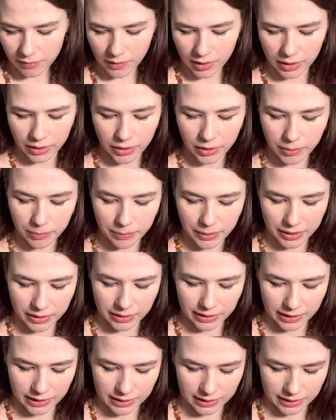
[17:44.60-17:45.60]
can
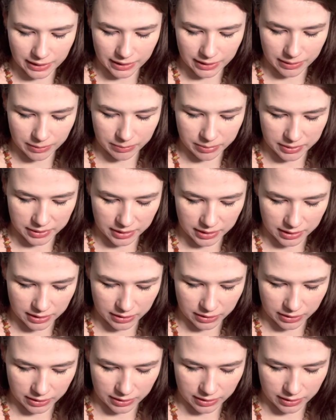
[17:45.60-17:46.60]
barely see it, but it's
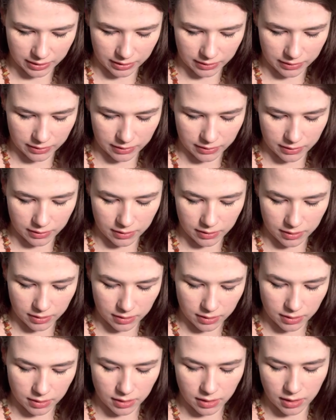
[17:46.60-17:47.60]
just
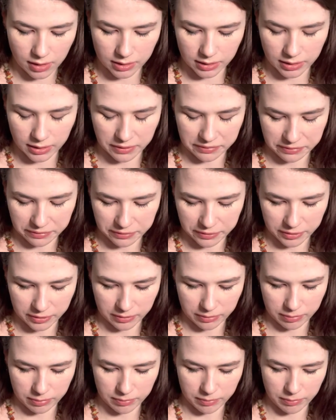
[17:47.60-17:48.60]
not enough
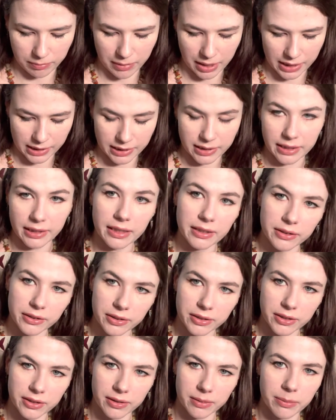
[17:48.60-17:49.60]
for my
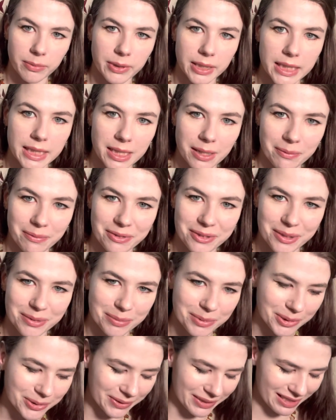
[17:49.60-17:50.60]
standards to be
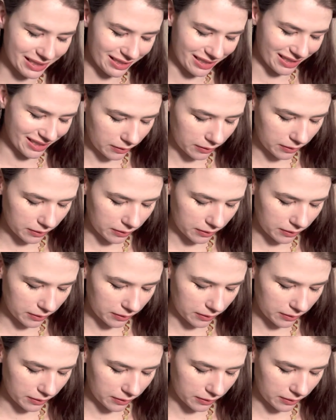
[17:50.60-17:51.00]
comfortable with.